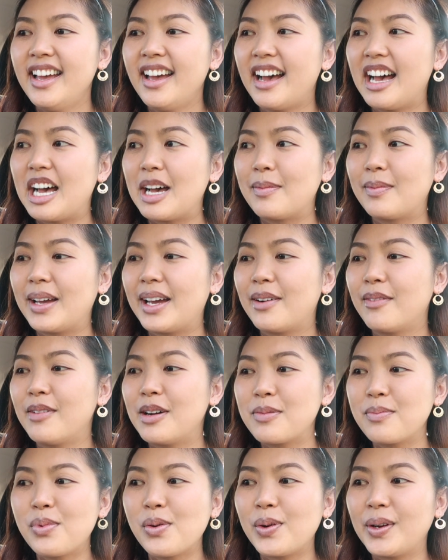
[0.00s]
At
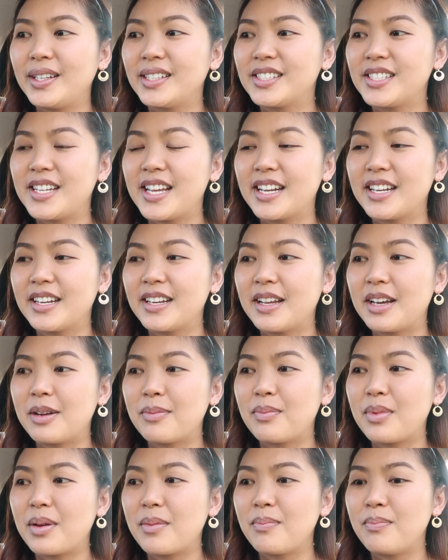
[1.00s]
one point, she ended
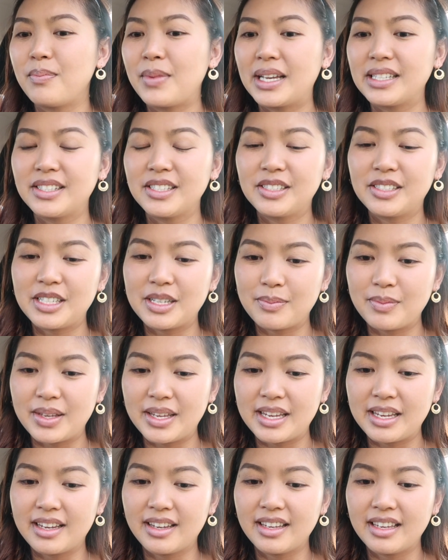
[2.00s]
up messaging
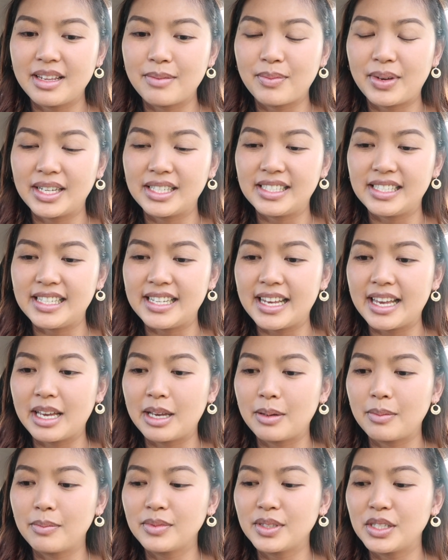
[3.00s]
me in my
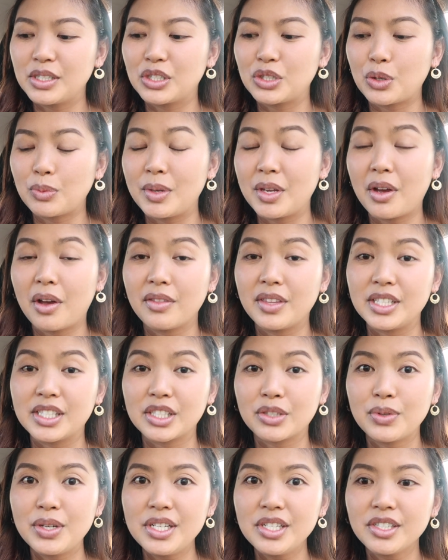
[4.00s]
DMs and showed me all these
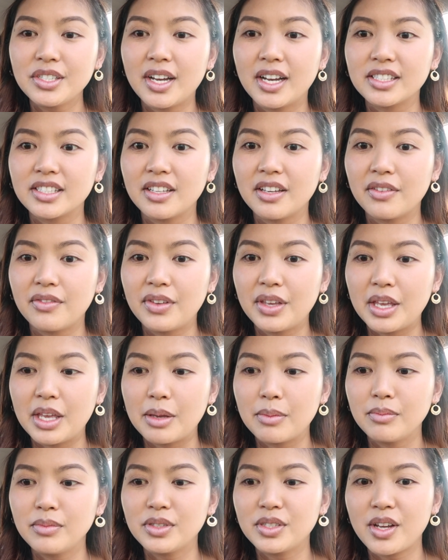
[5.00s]
screenshots of
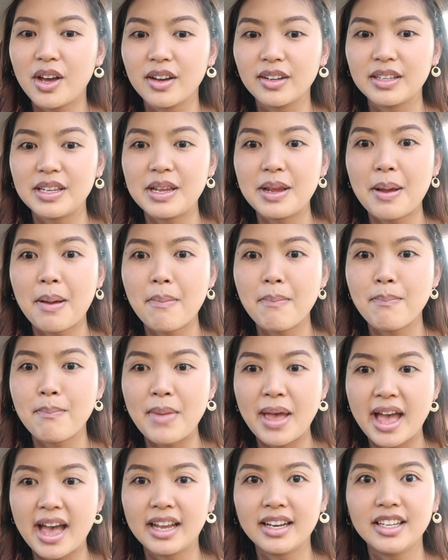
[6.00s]
him talking
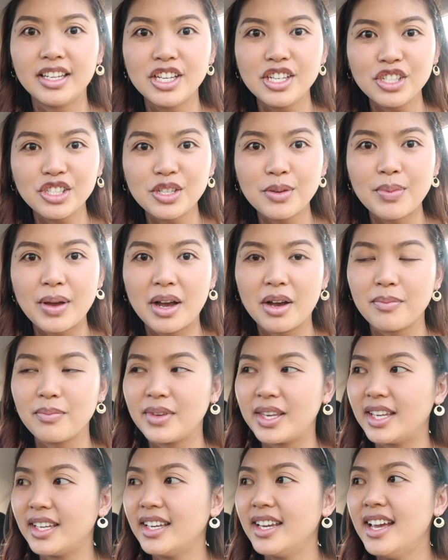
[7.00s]
mad-ish about
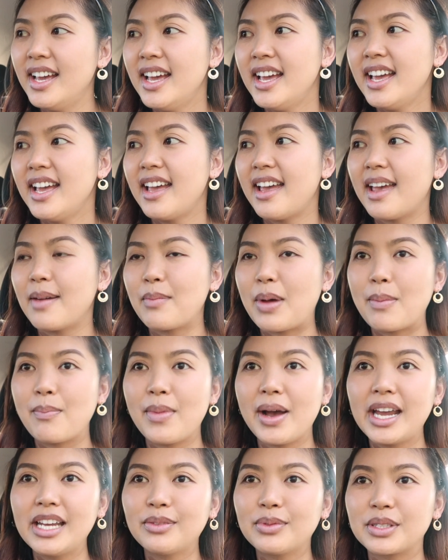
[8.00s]
me. And my
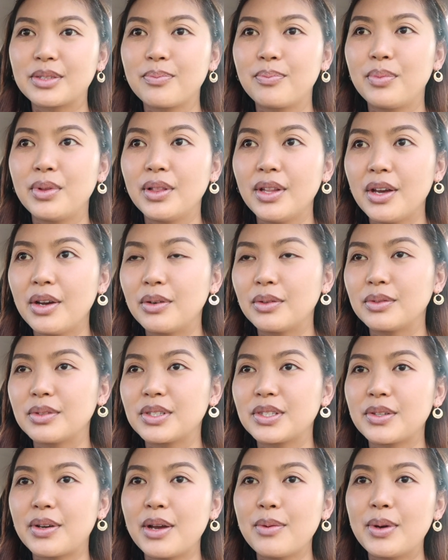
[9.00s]
mind was blown,
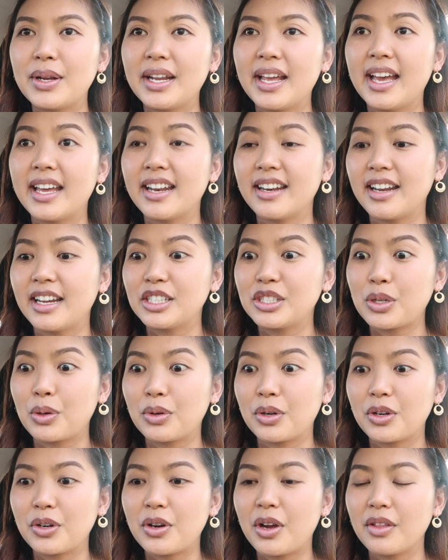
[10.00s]
so I went ahead and I
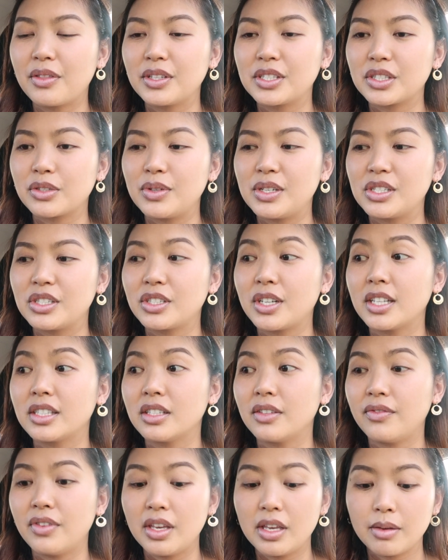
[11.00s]
showed her all the screenshots
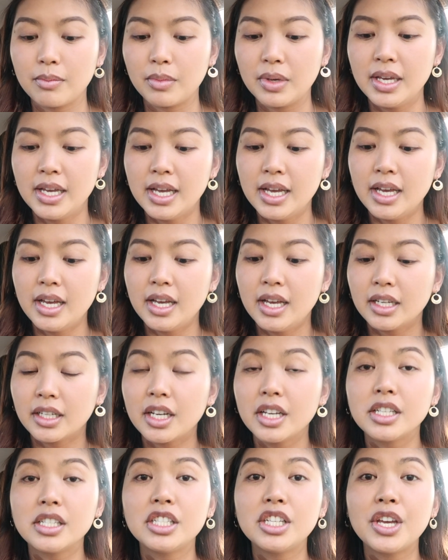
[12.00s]
of him
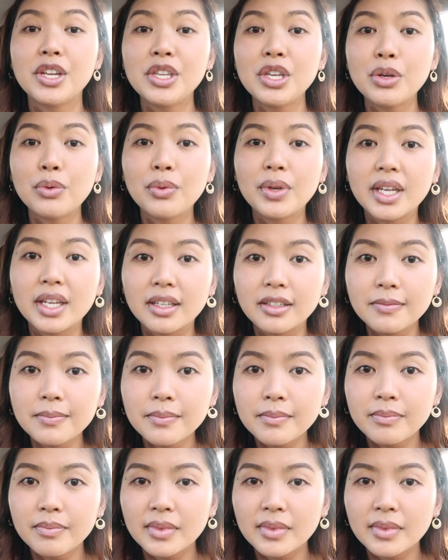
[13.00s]
continuing